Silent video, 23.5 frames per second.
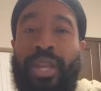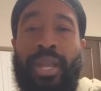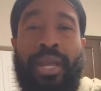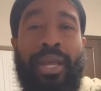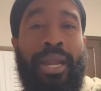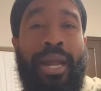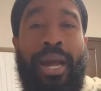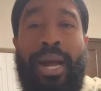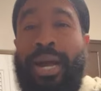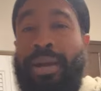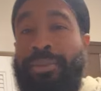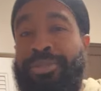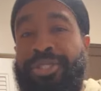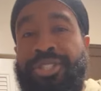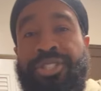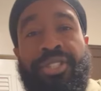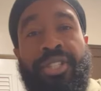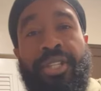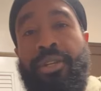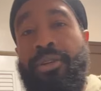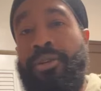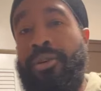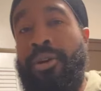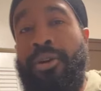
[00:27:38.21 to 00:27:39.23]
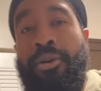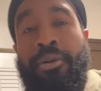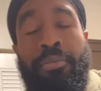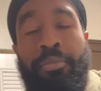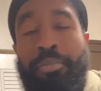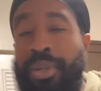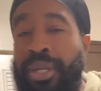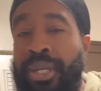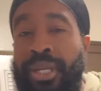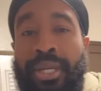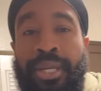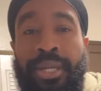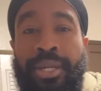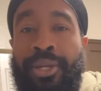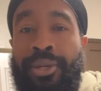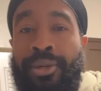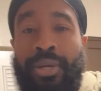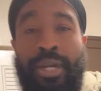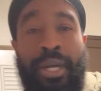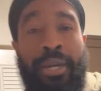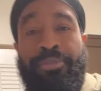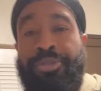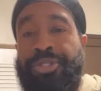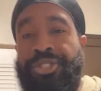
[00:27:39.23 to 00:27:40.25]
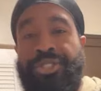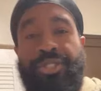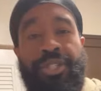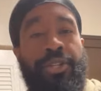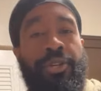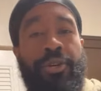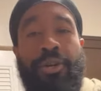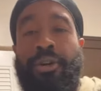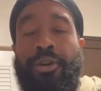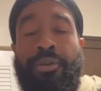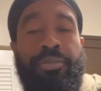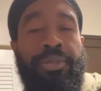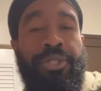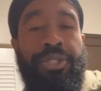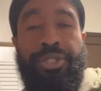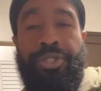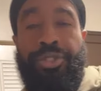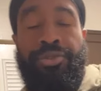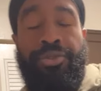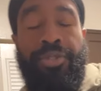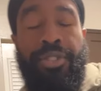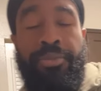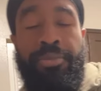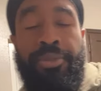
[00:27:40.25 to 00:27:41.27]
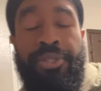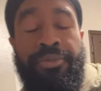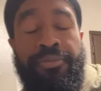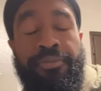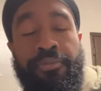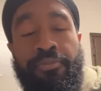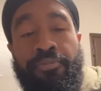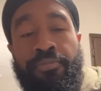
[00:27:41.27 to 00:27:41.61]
And I'm still gonna be here. I'm still gonna be streaming.